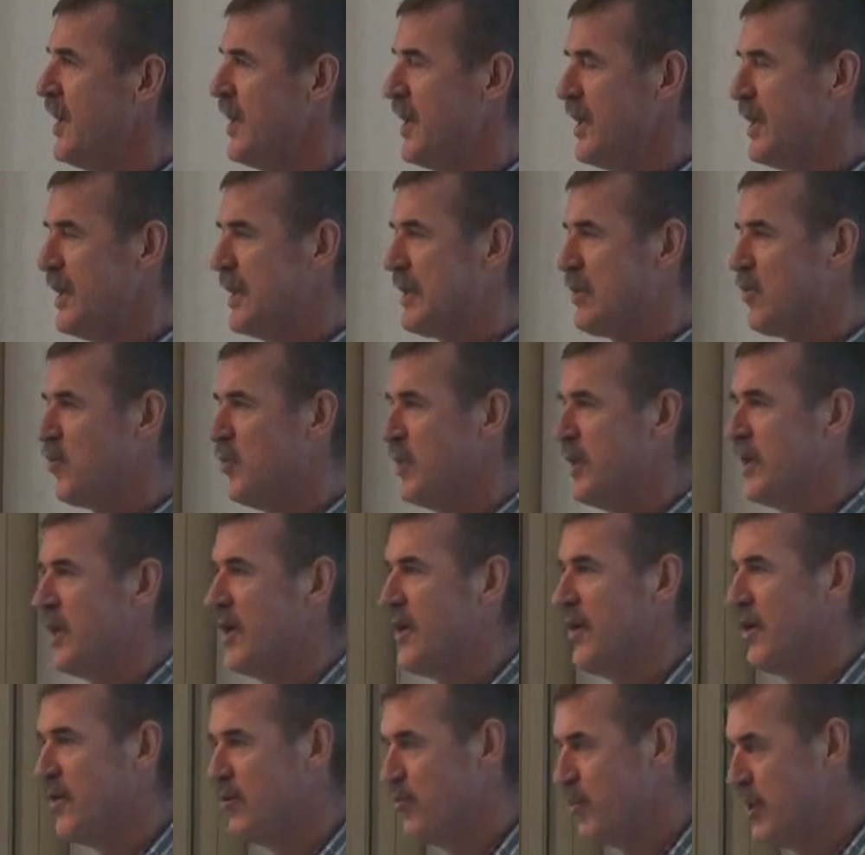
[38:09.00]
It
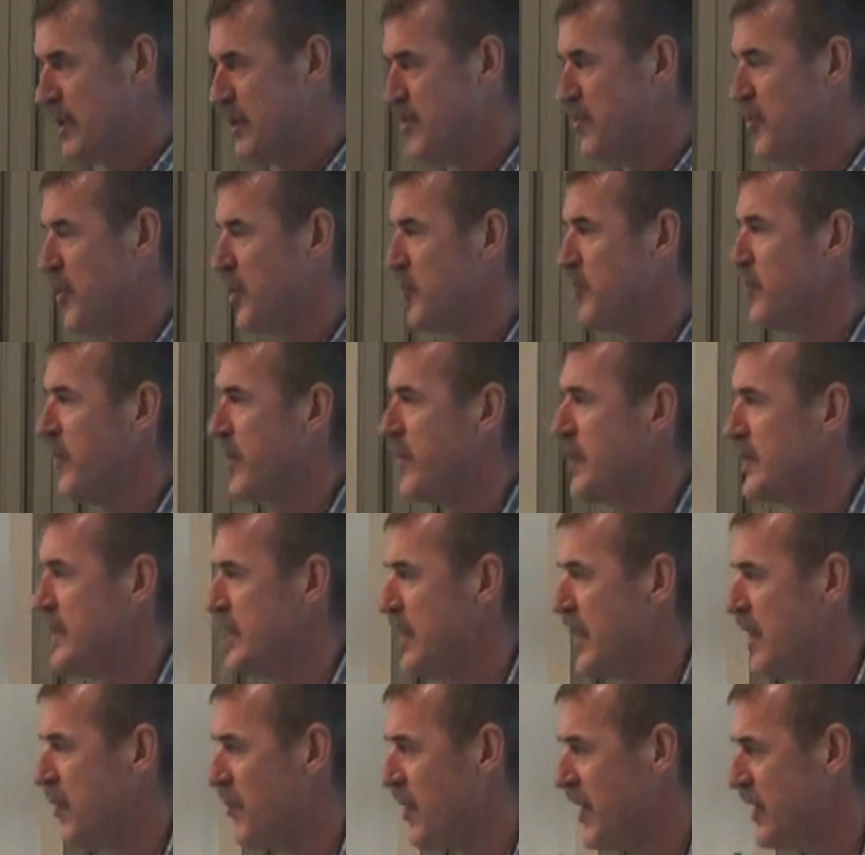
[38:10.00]
will respond with the
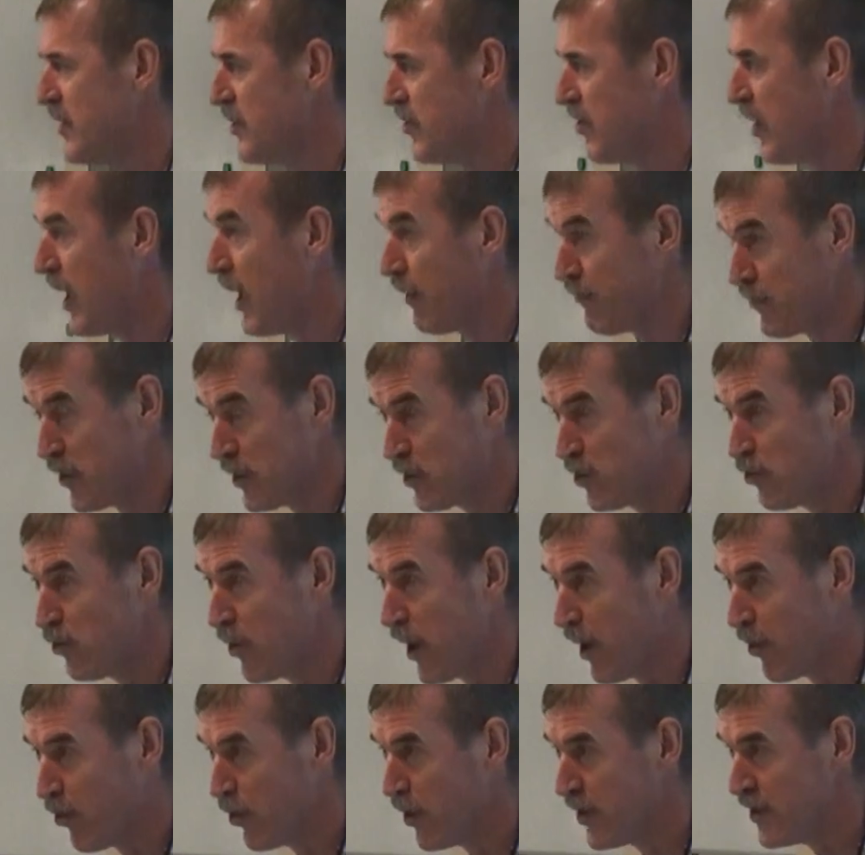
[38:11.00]
same answer. After 2
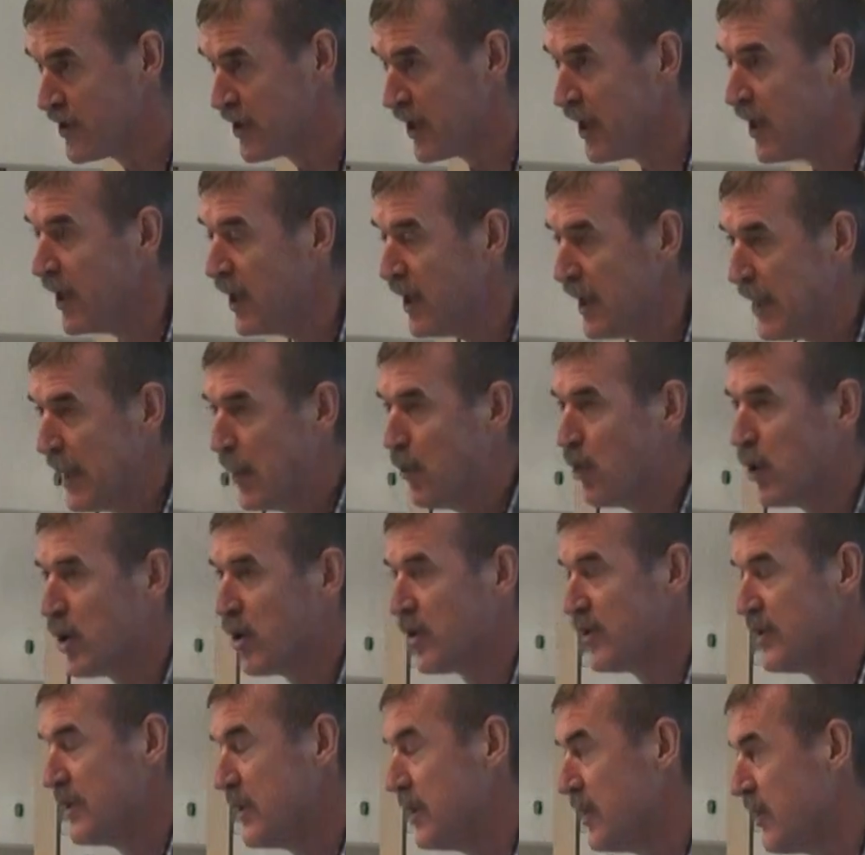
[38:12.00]
hours, it will
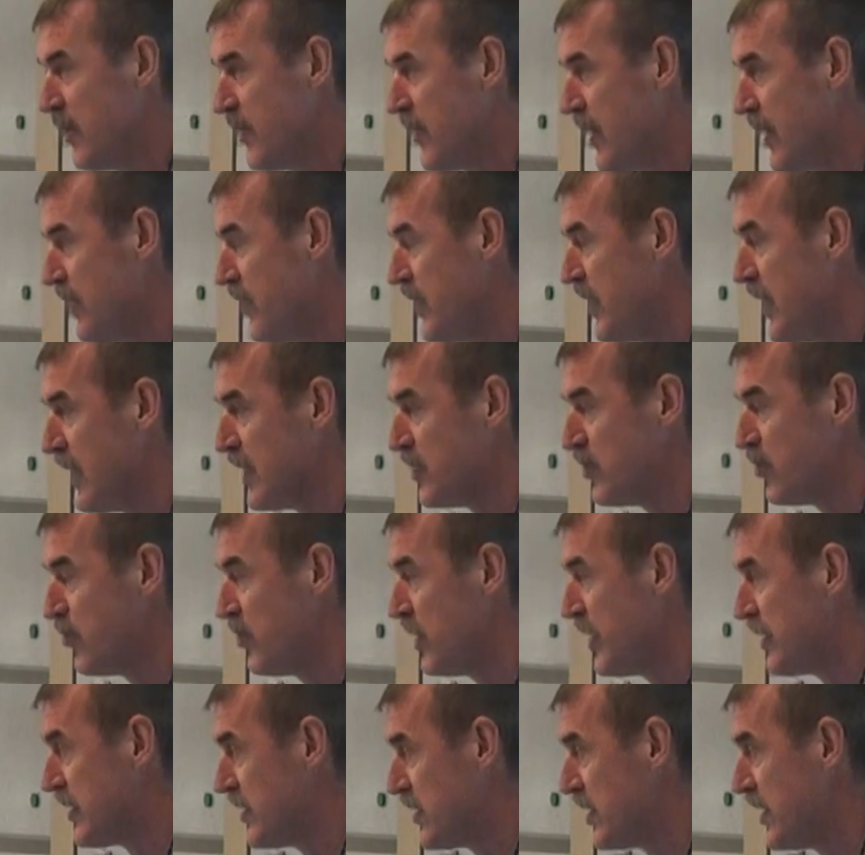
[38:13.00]
consider that the
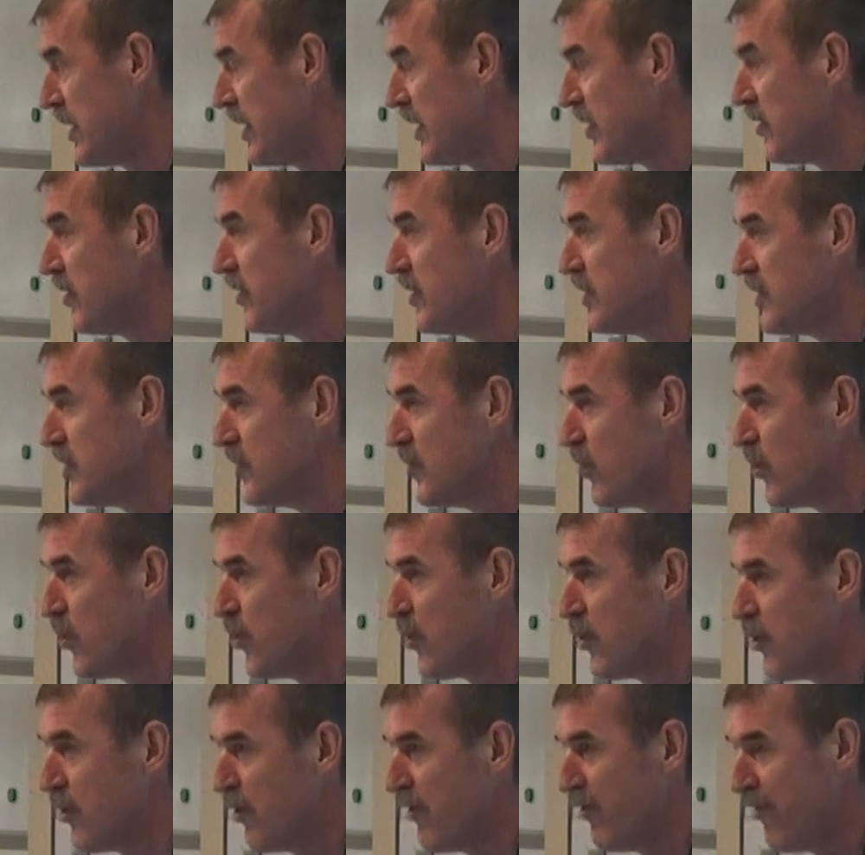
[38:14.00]
entry is stale, is no
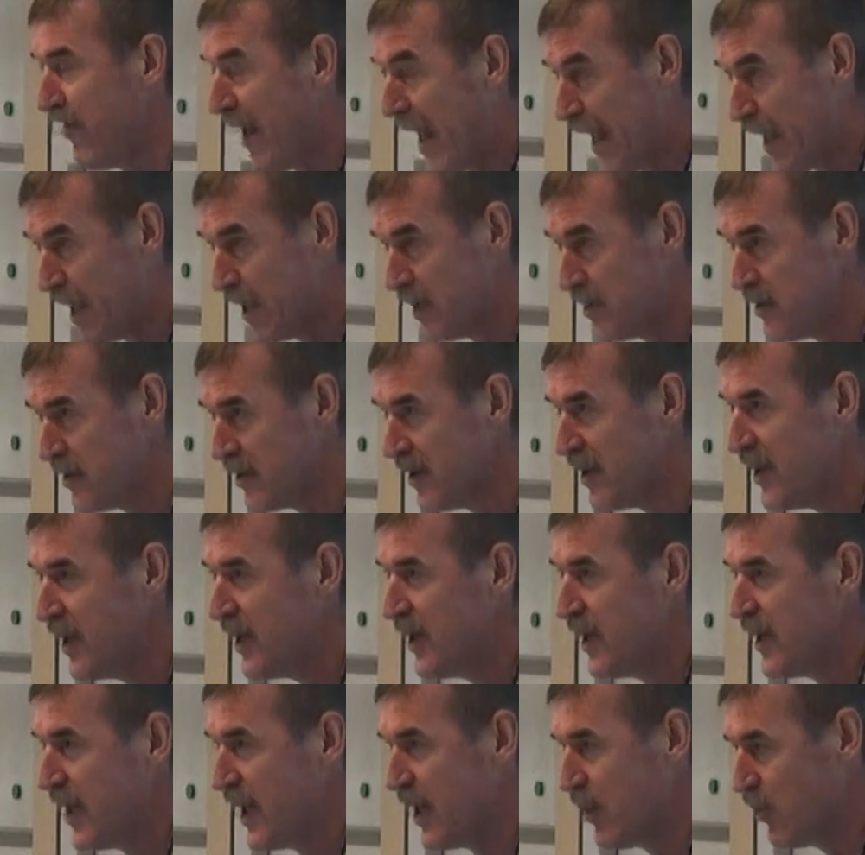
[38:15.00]
longer valid,
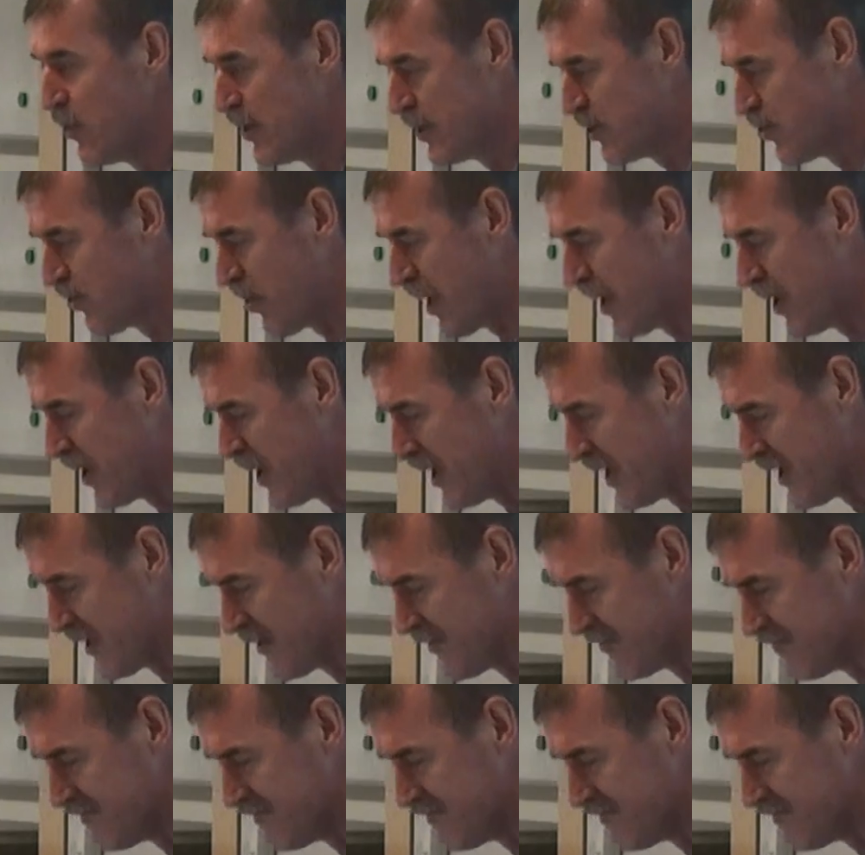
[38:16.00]
and will try again.